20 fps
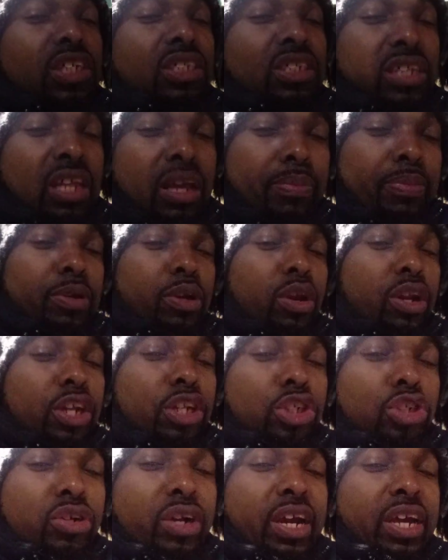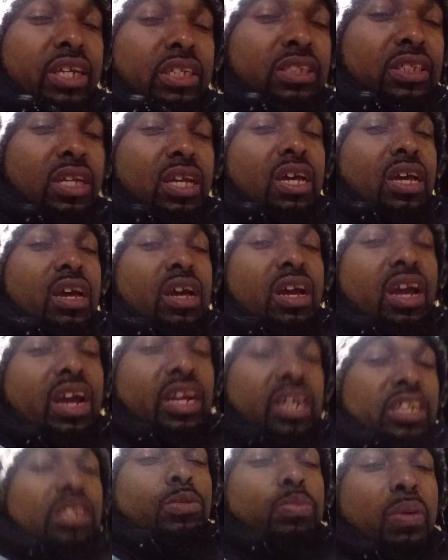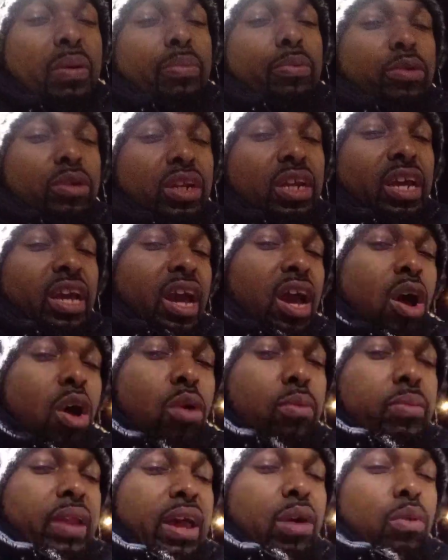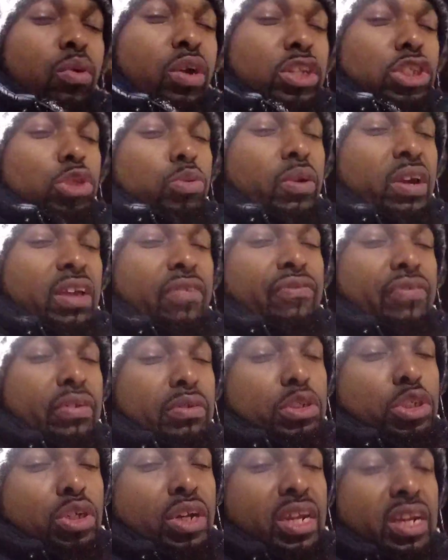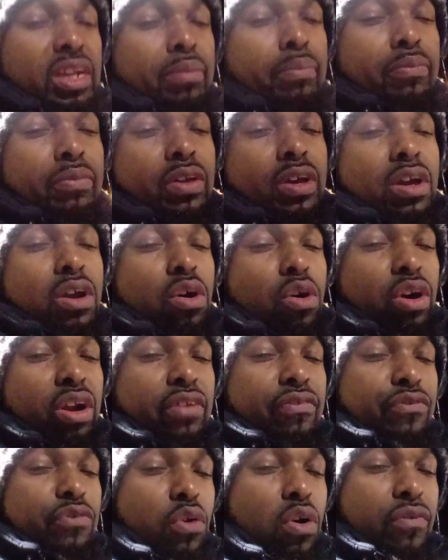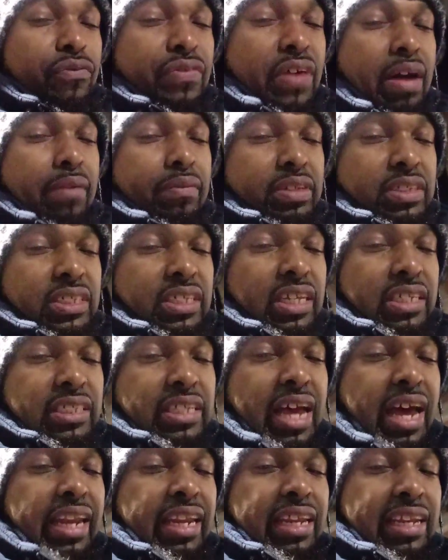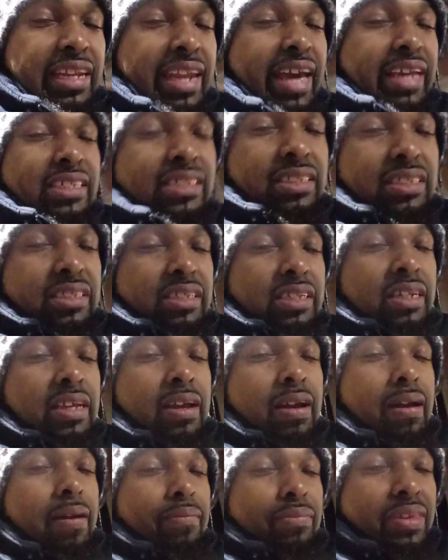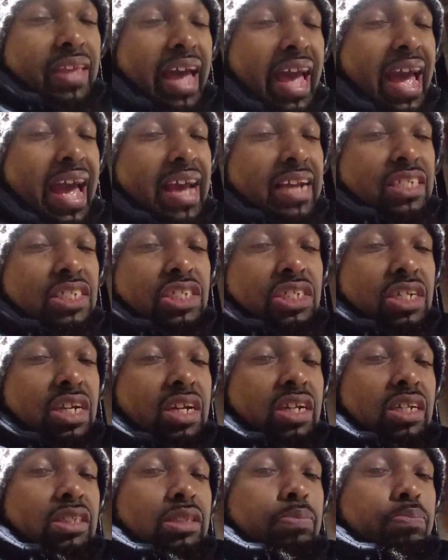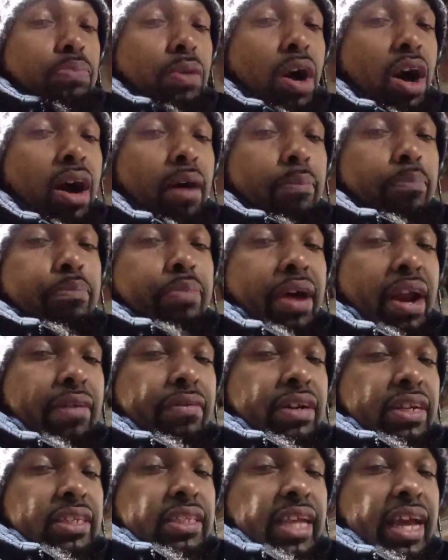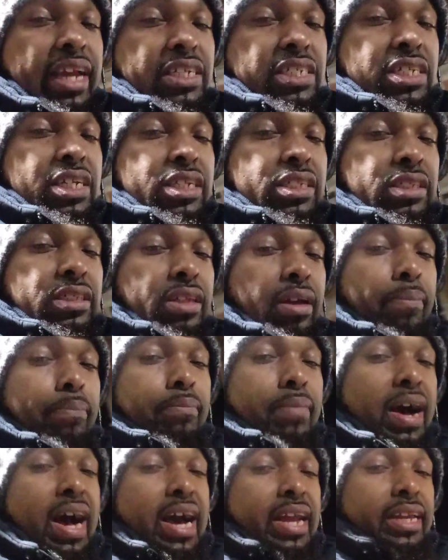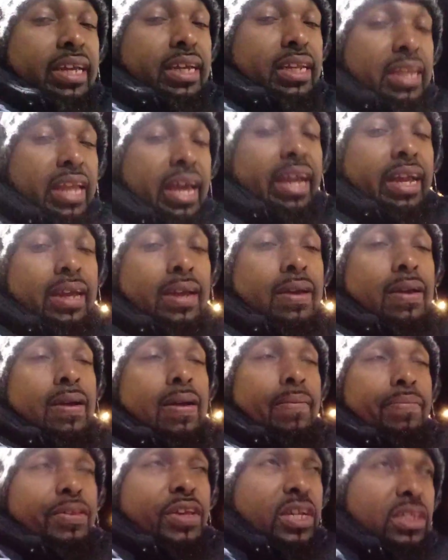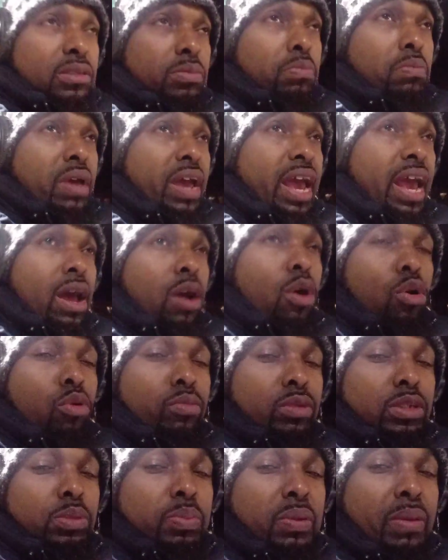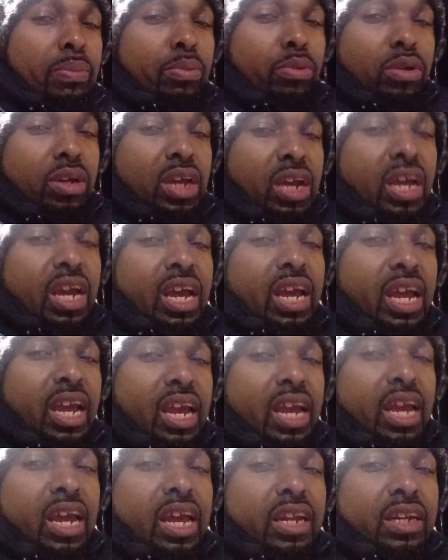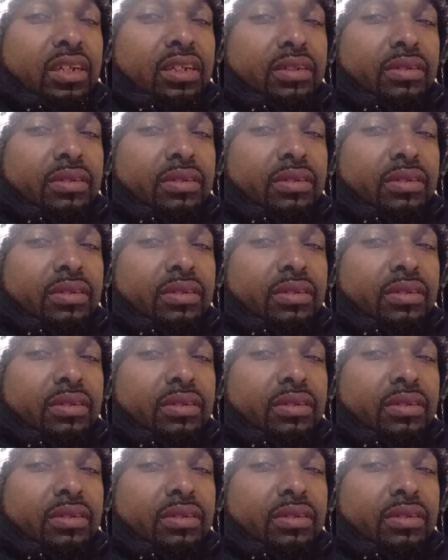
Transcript: sleeping on their trains, and these people need help. Like 125th Street and on the 405 and 69 in Lexington, that shit is barbaric. That shit is demonic. Like, there's mad homeless people there, and